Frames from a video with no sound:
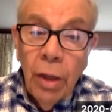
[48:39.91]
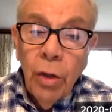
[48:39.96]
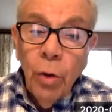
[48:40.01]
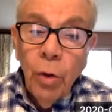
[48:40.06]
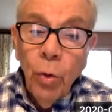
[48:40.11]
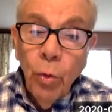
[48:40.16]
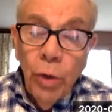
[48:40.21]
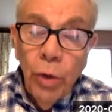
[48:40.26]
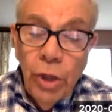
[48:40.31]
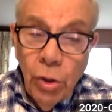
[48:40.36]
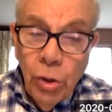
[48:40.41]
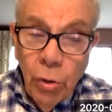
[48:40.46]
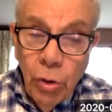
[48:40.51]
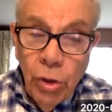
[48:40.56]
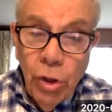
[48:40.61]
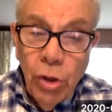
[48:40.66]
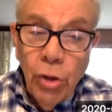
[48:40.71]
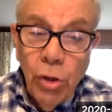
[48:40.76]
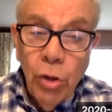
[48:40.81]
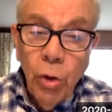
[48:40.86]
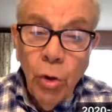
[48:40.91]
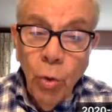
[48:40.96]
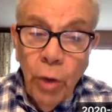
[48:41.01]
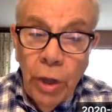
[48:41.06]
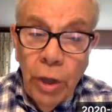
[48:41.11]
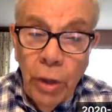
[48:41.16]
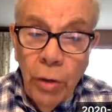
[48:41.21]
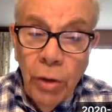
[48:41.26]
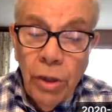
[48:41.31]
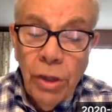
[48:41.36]
The resources are
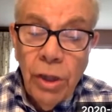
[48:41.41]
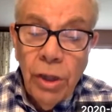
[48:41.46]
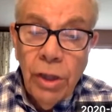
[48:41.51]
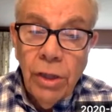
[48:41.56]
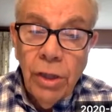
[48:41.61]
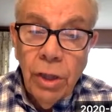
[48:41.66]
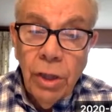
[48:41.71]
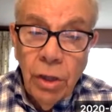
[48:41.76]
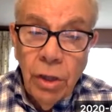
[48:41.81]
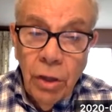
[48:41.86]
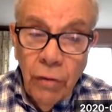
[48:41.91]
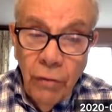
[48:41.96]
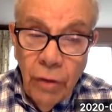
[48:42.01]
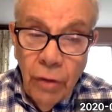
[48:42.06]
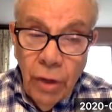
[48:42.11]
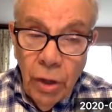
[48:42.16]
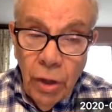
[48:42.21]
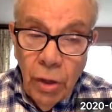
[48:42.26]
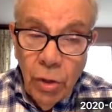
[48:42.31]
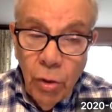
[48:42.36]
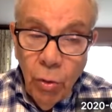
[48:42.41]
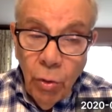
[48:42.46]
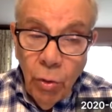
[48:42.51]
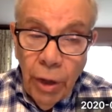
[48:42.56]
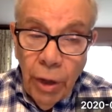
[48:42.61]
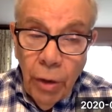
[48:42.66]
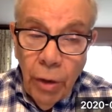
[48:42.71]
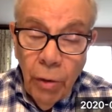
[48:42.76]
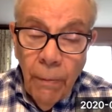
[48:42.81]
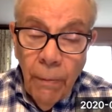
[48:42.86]
greater, the sensitivity is
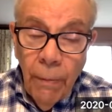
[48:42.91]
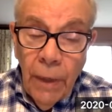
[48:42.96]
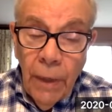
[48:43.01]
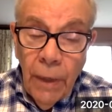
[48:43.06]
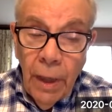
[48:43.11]
greater,